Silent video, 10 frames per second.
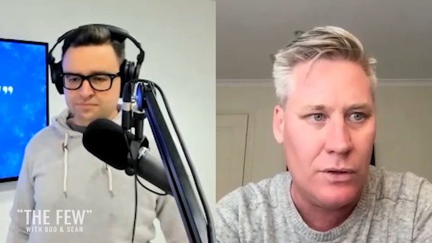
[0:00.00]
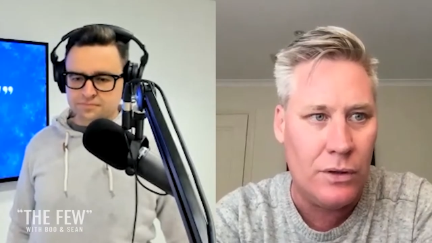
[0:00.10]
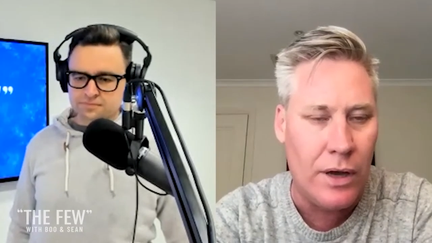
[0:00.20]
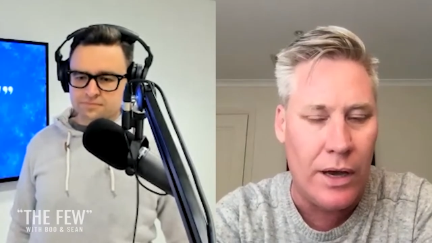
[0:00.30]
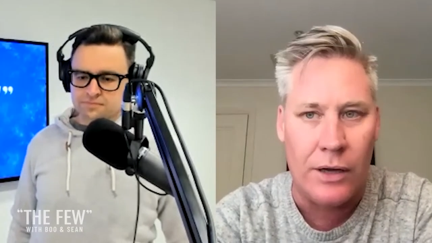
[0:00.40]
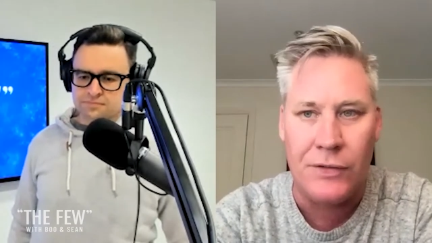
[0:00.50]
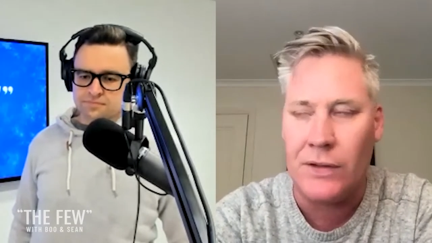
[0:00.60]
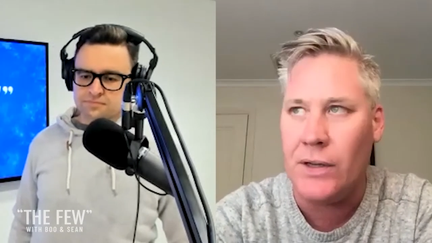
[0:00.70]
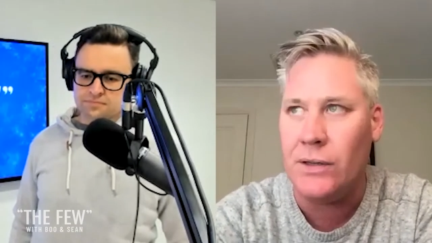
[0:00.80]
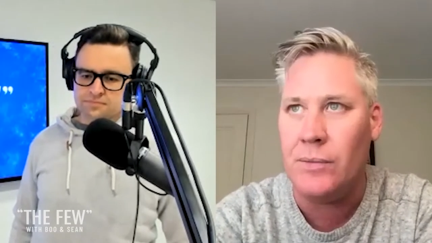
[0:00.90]
Speaker 1: yeah, I
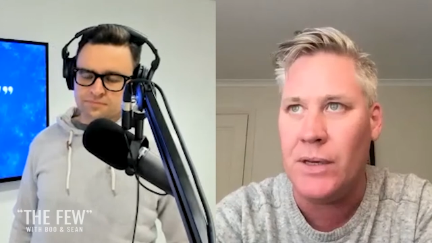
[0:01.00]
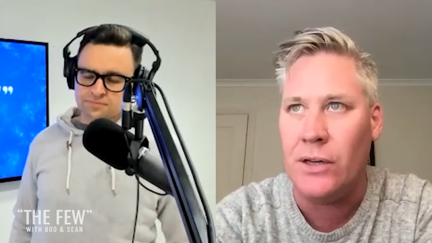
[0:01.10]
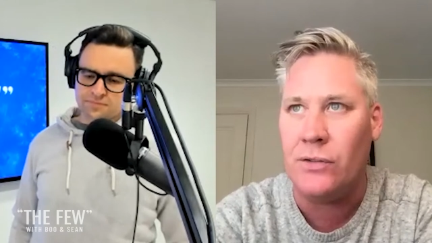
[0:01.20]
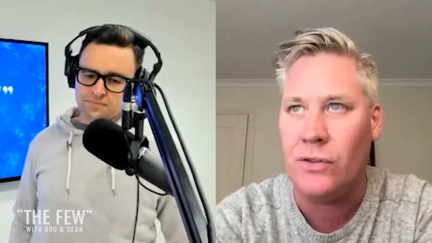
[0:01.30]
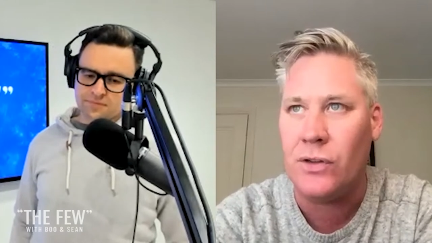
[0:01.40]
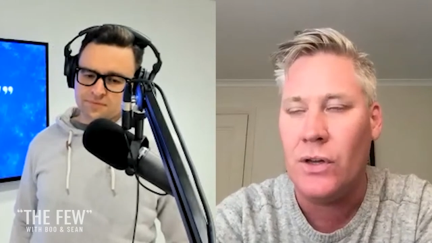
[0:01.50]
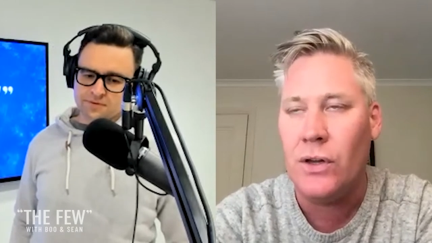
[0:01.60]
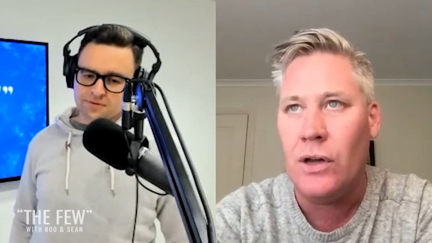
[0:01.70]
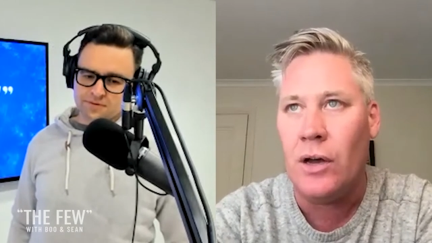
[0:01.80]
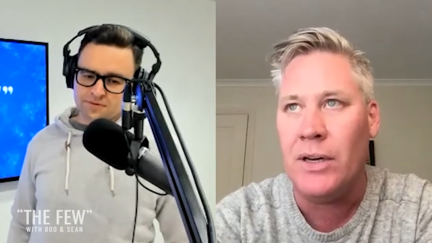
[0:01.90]
think that, I mean it's.
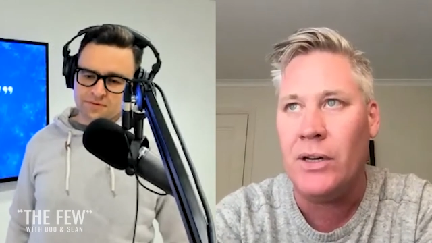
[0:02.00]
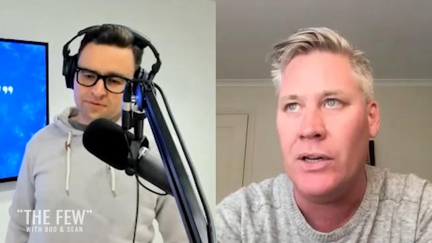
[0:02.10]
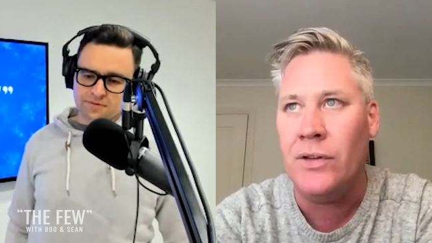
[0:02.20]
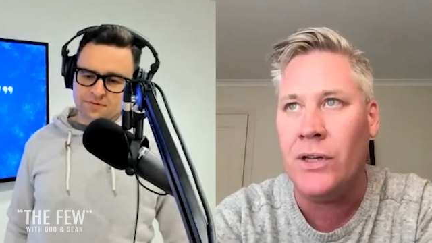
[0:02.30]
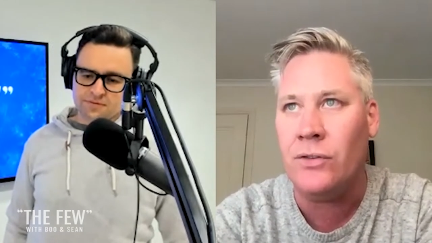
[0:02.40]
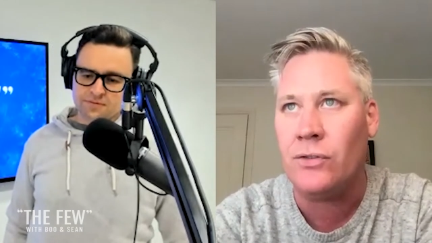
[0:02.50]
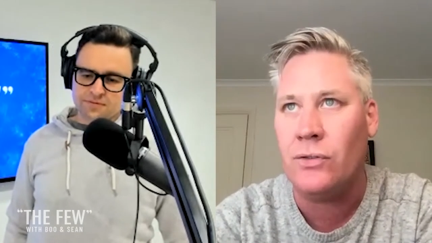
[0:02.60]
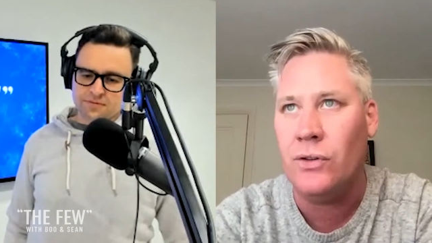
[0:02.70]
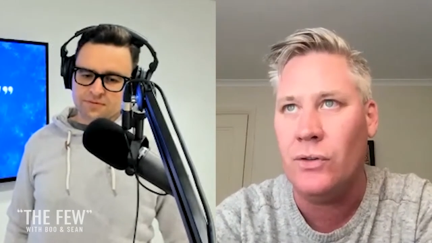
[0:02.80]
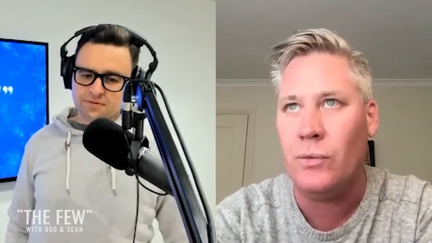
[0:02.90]
I mean, in the
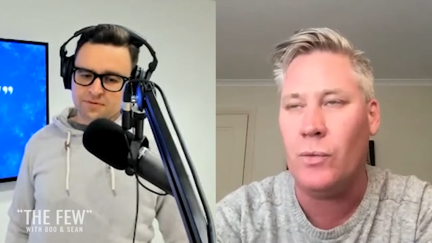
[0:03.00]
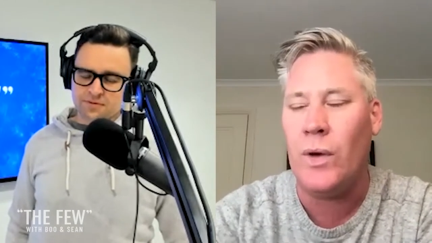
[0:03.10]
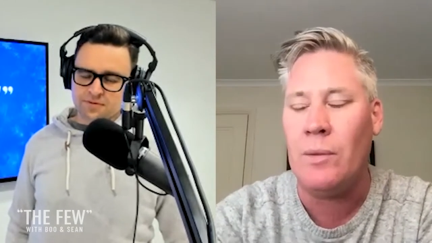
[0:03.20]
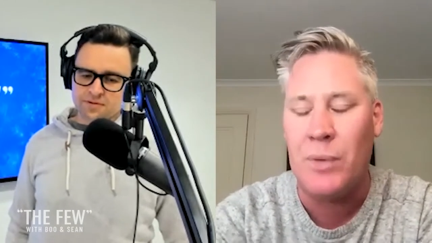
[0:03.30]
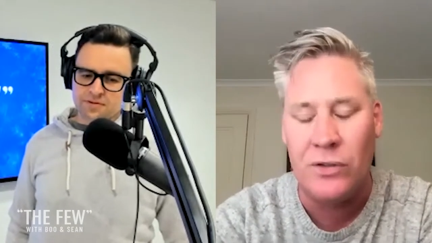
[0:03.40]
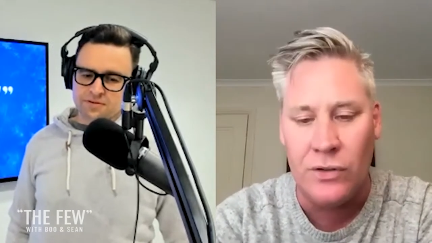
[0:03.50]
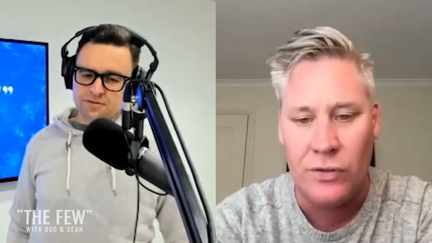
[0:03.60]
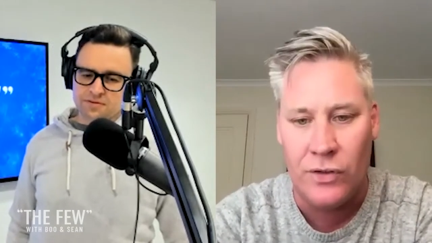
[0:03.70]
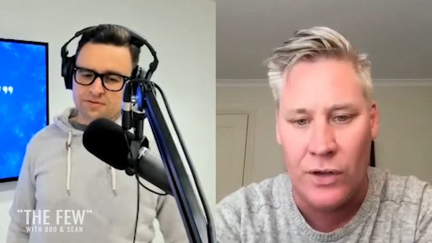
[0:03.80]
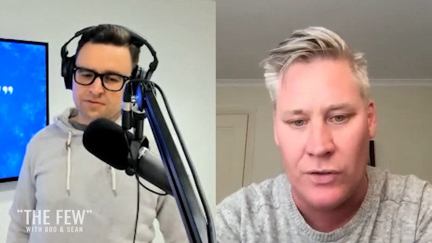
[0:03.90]
when a
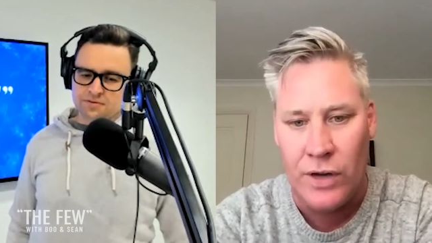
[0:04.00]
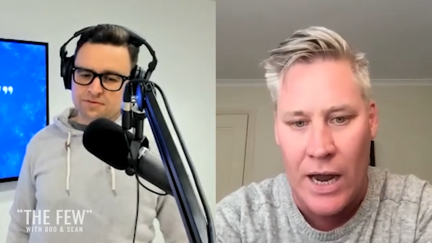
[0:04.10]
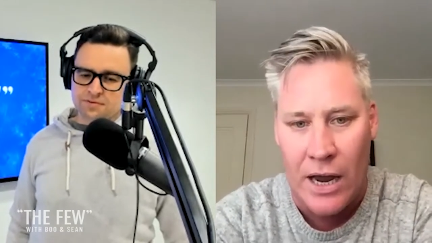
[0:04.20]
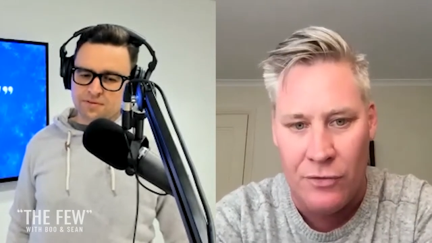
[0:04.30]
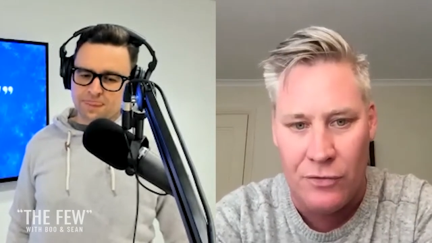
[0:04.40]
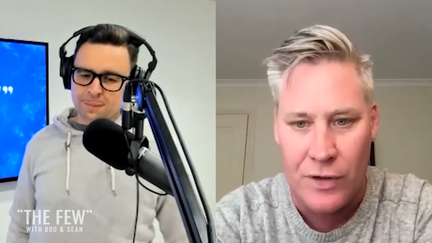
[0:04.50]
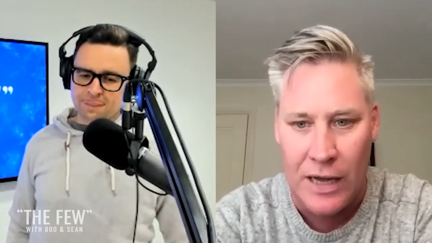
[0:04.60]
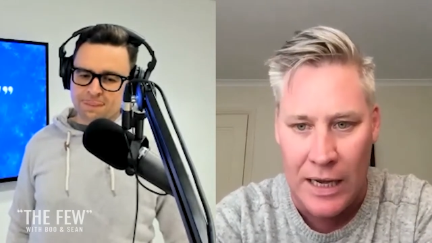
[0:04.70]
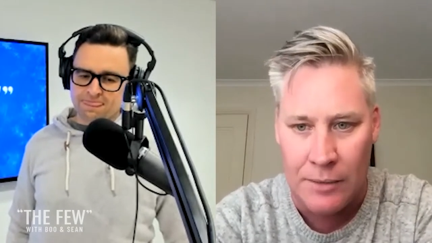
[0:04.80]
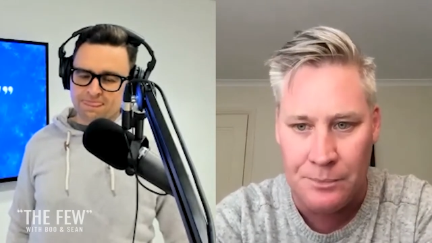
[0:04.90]
business doesn't have
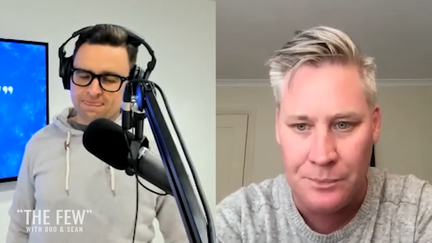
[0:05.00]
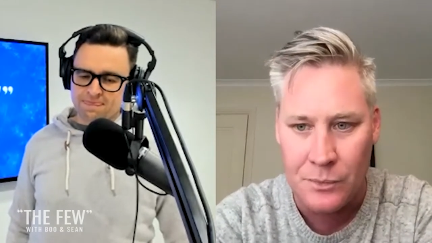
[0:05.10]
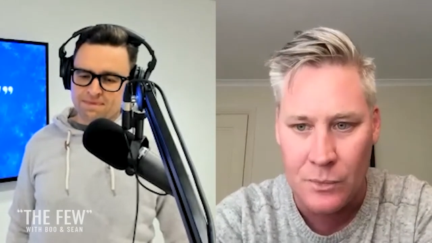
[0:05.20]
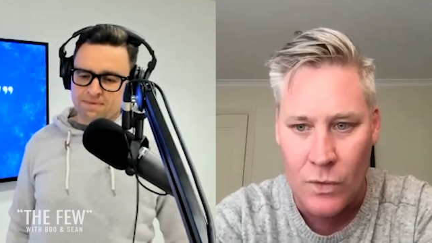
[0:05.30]
um,